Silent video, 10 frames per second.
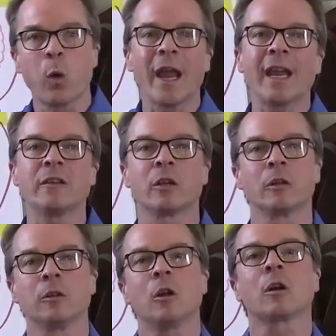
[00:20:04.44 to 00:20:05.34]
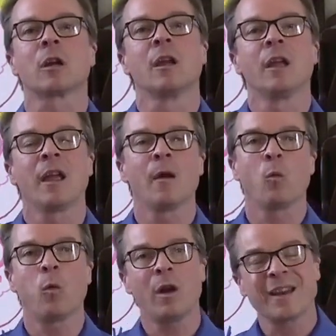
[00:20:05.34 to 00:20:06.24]
way to look at
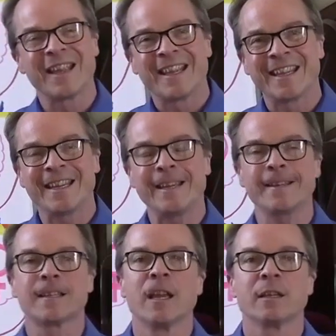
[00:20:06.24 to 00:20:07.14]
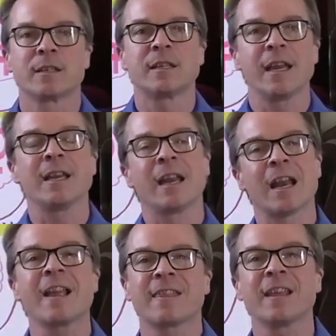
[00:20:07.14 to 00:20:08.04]
what is sin, and
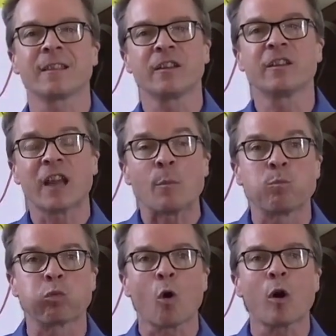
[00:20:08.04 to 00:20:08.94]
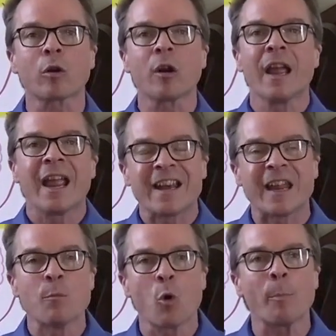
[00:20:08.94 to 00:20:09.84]
I think this is a broader and
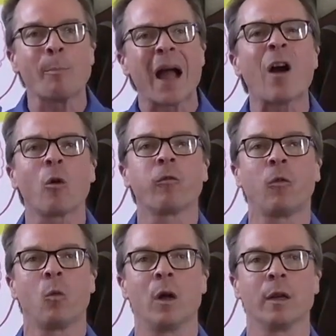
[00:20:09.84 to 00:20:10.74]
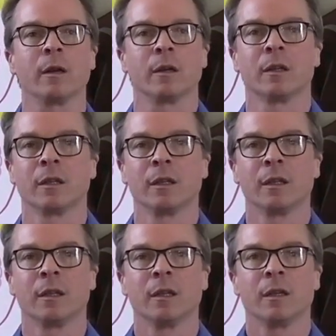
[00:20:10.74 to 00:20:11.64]
a more powerful one
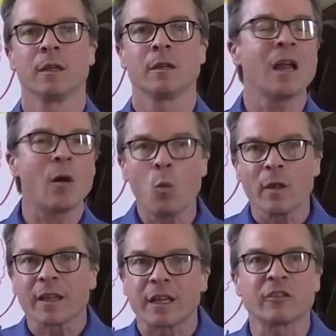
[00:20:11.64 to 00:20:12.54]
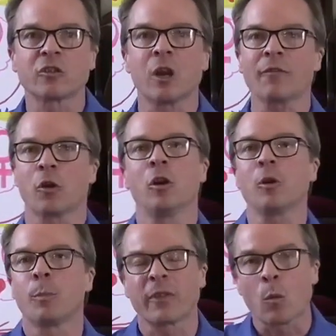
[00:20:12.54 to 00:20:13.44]
Not one that gets us off the
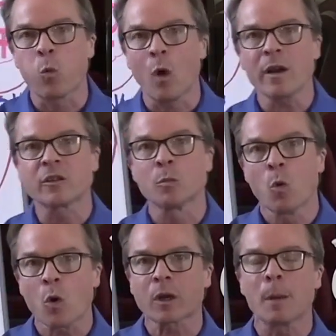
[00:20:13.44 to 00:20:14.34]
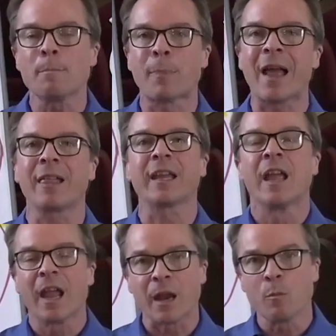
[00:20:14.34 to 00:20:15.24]
hook, but that one is more compelling
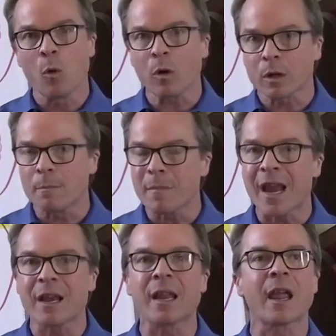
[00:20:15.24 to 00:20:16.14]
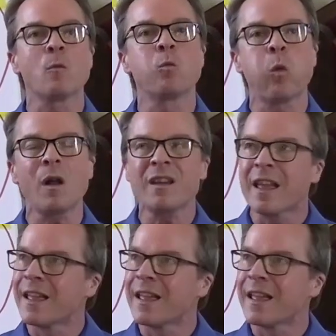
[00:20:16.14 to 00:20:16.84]
and more commanding and one